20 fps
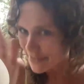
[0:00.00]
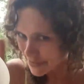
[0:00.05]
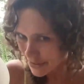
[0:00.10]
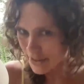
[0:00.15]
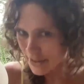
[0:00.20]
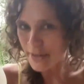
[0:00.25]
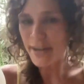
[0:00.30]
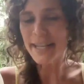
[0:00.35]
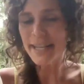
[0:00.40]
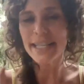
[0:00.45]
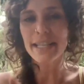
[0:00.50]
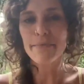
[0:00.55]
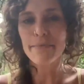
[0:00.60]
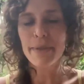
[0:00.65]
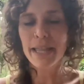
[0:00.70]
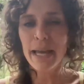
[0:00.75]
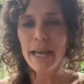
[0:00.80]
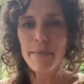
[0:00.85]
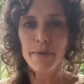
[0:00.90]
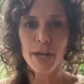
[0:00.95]
for the rest of the
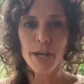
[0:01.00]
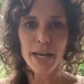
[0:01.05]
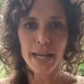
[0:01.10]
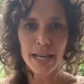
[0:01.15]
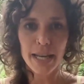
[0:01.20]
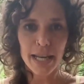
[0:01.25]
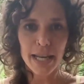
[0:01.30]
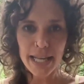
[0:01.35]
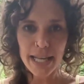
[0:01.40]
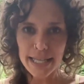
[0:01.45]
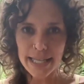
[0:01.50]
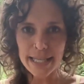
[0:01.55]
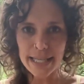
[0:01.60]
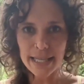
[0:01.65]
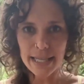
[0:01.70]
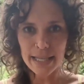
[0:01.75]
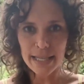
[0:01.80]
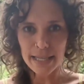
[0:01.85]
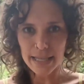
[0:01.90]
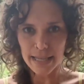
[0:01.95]
month, I'm good.
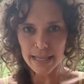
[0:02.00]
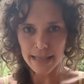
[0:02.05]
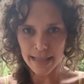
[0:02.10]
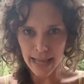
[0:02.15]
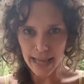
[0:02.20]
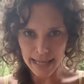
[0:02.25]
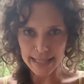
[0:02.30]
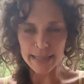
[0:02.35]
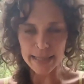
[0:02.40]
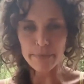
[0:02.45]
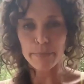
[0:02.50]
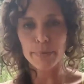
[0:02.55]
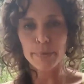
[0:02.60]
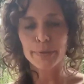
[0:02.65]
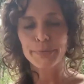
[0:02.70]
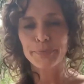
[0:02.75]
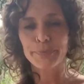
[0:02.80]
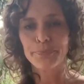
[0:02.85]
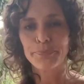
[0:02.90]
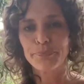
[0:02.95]
It's that
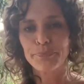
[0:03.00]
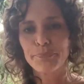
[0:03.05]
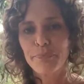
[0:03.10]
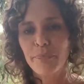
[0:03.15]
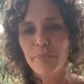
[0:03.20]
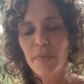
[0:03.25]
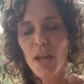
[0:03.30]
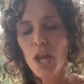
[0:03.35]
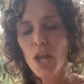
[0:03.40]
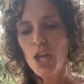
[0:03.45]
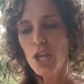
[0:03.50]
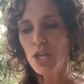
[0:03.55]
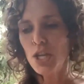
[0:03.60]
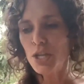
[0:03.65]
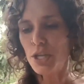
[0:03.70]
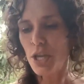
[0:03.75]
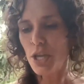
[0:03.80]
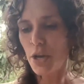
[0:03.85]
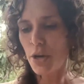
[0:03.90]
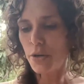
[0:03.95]
simple.
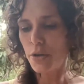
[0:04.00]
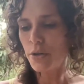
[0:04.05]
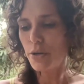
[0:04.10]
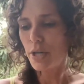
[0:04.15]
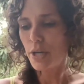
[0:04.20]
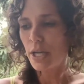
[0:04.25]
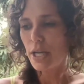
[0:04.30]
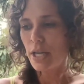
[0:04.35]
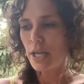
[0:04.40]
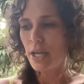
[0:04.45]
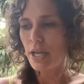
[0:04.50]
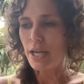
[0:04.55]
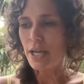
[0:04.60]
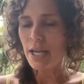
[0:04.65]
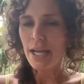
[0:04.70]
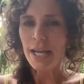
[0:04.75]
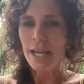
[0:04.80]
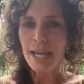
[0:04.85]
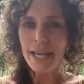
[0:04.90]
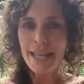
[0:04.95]
So
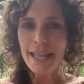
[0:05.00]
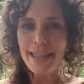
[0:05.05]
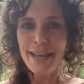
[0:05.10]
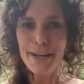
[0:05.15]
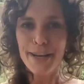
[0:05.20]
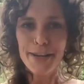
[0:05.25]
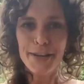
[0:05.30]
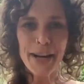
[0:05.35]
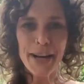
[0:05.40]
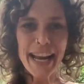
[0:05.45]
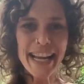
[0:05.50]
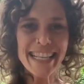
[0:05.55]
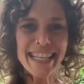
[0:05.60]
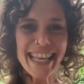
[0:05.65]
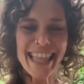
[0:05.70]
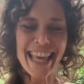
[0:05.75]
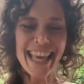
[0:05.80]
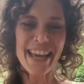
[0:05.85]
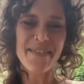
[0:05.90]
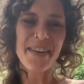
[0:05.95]
the
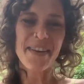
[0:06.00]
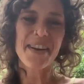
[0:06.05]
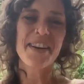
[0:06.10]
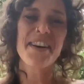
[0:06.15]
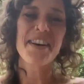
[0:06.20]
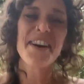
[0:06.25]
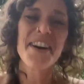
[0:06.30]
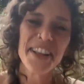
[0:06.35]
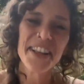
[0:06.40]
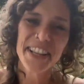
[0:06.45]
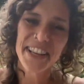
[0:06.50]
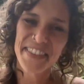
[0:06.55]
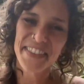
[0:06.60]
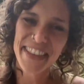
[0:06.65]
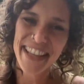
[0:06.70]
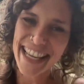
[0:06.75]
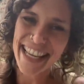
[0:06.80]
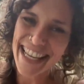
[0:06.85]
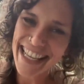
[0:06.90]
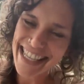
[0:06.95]
crazy thing about all of
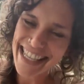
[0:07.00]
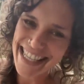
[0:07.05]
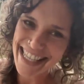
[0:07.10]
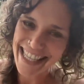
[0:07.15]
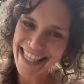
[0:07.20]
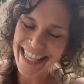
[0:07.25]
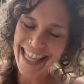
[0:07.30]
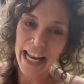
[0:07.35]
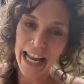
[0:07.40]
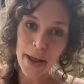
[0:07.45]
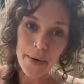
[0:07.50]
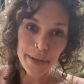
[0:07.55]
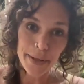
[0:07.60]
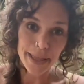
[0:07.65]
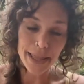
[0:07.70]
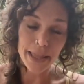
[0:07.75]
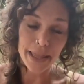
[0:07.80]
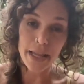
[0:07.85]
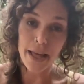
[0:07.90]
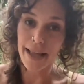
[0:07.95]
this that I
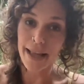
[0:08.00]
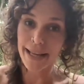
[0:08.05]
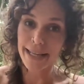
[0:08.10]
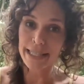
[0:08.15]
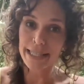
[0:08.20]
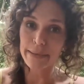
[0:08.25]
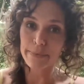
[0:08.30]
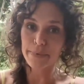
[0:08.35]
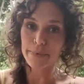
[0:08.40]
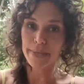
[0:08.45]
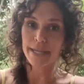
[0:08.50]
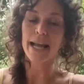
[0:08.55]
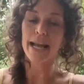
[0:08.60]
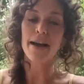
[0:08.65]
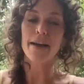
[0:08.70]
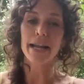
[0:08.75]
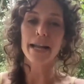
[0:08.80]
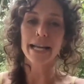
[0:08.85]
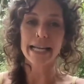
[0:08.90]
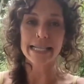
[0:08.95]
would like to point
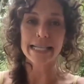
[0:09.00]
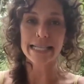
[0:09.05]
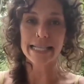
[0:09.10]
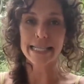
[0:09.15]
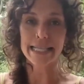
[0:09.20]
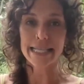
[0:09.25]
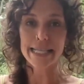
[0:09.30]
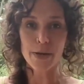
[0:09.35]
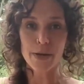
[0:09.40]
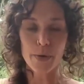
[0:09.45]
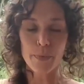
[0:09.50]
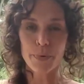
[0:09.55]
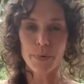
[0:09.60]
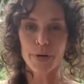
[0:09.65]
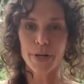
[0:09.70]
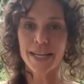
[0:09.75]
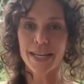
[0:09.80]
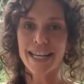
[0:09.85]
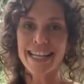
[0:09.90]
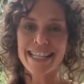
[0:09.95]
out, because it's so
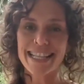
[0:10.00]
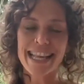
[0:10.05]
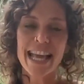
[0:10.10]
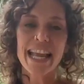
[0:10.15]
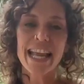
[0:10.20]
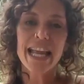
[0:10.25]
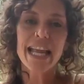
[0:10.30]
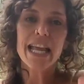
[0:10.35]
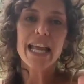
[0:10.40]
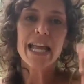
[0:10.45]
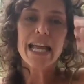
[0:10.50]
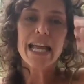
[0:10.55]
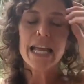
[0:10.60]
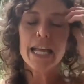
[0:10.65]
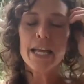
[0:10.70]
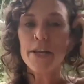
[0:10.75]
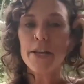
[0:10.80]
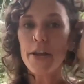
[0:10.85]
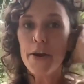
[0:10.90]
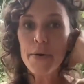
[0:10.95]
important, is that,
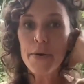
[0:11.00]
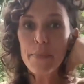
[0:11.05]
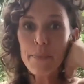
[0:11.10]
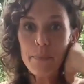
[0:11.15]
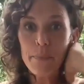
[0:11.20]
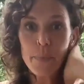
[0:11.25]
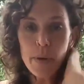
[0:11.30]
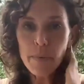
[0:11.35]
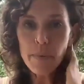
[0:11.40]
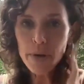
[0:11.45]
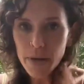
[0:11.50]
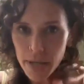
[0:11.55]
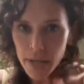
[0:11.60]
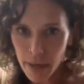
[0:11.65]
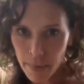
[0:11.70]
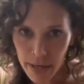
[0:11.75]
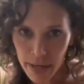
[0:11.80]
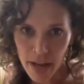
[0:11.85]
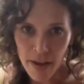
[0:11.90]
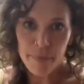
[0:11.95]
you know, women are
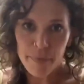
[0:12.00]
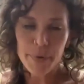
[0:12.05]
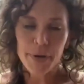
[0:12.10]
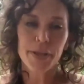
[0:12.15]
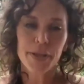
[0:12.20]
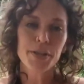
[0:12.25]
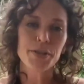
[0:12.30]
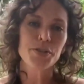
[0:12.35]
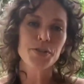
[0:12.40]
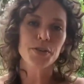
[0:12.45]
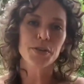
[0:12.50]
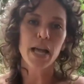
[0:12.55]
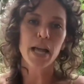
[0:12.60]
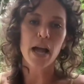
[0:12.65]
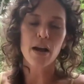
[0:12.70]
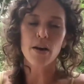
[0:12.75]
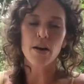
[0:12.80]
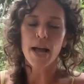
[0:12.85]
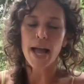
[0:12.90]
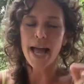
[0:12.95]
coming off birth control
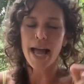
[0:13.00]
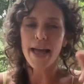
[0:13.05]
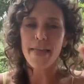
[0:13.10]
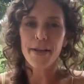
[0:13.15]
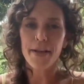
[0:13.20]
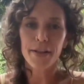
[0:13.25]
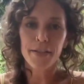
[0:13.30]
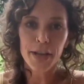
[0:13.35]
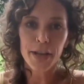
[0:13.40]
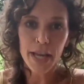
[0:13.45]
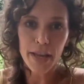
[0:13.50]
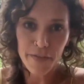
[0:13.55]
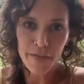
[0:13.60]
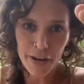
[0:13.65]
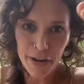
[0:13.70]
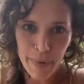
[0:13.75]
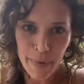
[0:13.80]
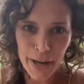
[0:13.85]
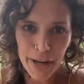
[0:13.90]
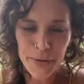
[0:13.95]
now and they're looking
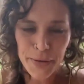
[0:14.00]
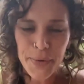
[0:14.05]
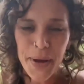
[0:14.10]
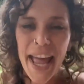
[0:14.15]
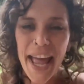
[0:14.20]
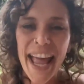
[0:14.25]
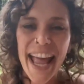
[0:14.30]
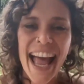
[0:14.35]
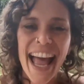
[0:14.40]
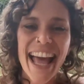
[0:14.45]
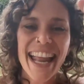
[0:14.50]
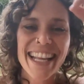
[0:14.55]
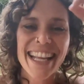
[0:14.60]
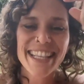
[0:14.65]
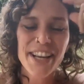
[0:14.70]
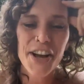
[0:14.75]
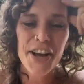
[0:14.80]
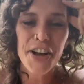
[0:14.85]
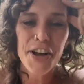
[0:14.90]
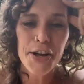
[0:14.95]
for a better way. And
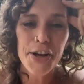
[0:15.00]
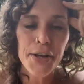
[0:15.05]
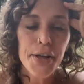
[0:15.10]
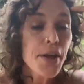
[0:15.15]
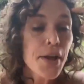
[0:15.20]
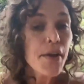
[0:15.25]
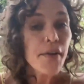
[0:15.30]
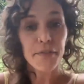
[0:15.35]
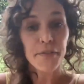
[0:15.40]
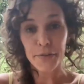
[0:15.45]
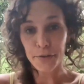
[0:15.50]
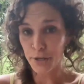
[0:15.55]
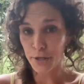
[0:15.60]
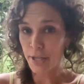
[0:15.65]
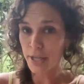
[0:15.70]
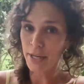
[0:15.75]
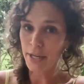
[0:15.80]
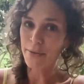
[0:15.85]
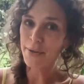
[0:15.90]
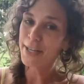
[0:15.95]
it's all
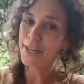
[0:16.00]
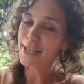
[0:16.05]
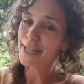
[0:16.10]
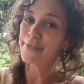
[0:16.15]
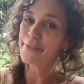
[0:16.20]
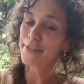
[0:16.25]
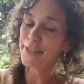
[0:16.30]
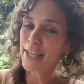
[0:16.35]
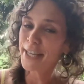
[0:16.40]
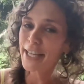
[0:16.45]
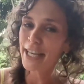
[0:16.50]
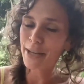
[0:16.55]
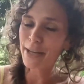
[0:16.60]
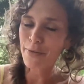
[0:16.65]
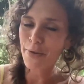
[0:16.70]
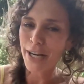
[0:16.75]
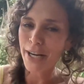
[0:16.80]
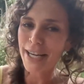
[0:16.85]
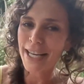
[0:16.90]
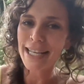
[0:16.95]
fertility awareness, fertility
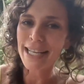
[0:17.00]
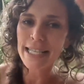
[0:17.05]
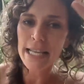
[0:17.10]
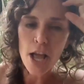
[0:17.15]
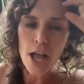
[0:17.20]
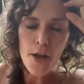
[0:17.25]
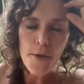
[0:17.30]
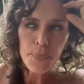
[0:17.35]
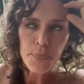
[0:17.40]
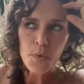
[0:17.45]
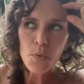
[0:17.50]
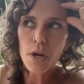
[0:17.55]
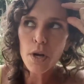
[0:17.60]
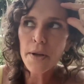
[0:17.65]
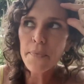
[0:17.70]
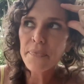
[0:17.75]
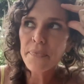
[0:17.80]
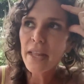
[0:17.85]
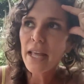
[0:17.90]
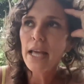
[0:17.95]
awareness.
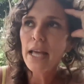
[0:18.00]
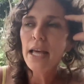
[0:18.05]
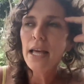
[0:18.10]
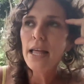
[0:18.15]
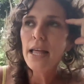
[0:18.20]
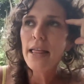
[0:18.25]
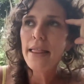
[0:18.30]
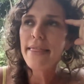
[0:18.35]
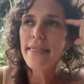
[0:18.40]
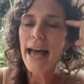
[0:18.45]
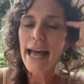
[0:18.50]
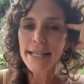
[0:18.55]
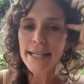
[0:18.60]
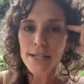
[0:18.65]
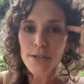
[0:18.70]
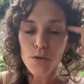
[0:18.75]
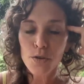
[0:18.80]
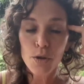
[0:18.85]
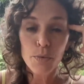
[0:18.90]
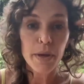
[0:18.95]
Well,
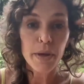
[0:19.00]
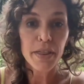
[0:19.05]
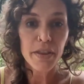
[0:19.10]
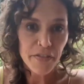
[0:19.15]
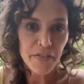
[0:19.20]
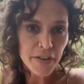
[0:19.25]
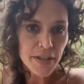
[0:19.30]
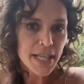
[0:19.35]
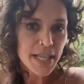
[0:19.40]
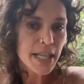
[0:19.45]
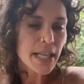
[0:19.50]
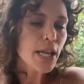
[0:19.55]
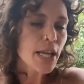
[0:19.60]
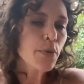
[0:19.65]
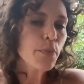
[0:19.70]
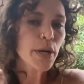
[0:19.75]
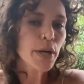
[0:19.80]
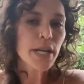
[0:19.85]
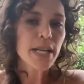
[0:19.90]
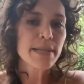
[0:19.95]
that's cool. But the fertility
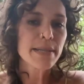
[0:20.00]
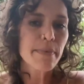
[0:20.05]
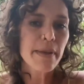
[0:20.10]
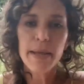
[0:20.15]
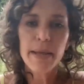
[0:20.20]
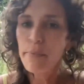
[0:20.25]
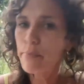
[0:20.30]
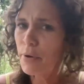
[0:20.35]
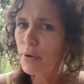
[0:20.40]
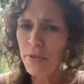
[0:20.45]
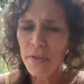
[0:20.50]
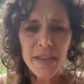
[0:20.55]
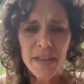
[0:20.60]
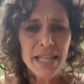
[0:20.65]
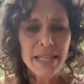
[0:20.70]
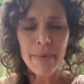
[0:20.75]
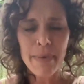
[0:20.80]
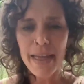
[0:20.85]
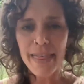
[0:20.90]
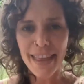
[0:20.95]
awareness method, both of
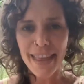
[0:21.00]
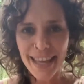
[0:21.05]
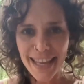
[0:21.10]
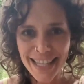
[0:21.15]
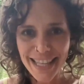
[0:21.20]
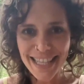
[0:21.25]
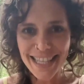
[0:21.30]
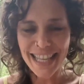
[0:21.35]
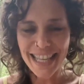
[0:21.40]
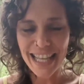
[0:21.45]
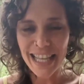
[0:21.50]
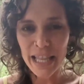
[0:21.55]
these methods,